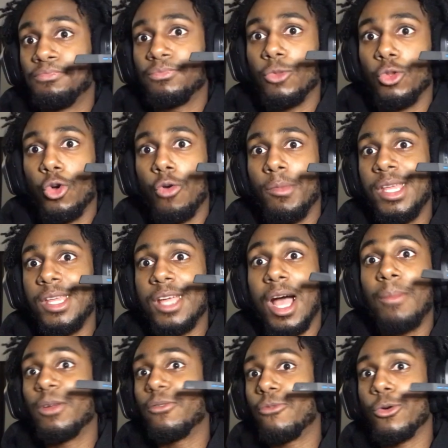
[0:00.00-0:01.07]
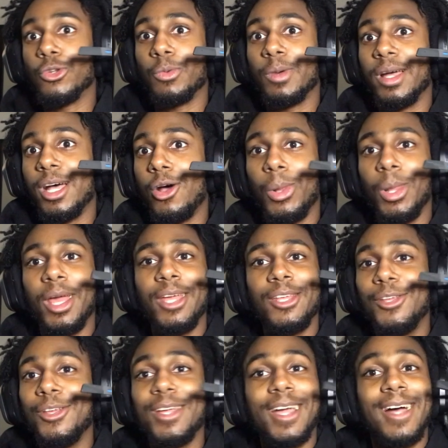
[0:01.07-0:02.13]
you know me, I'm the first one out. Like,
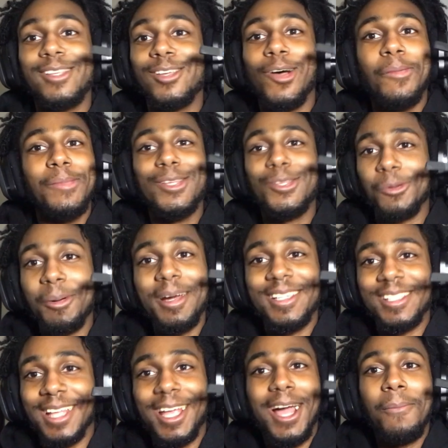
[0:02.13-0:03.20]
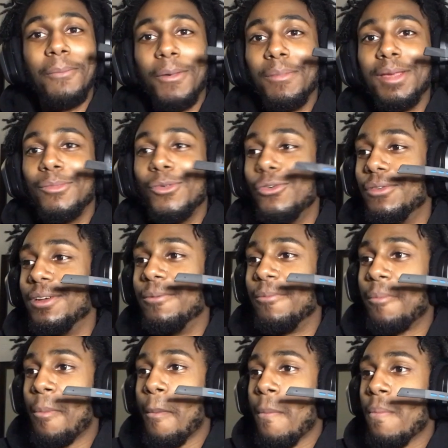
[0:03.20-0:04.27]
he ain't gotta tell me twice. Like, I'm gonna be moving.
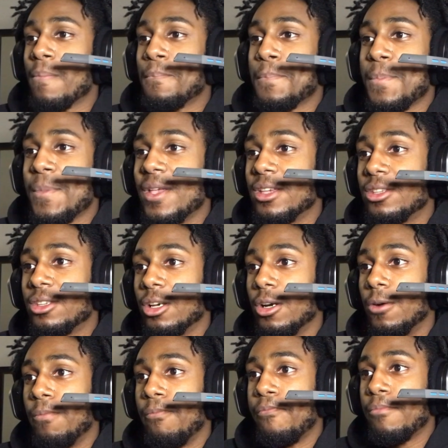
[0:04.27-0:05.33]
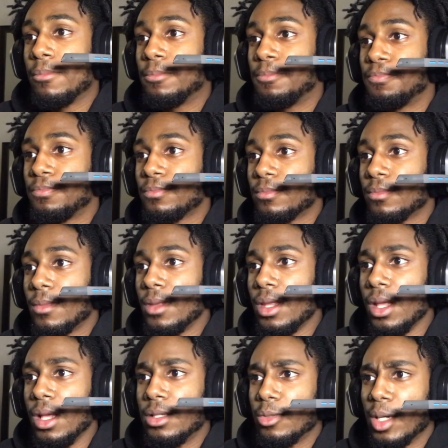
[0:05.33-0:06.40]
And so
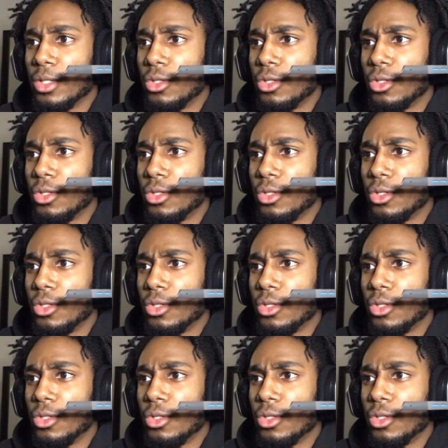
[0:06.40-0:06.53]
I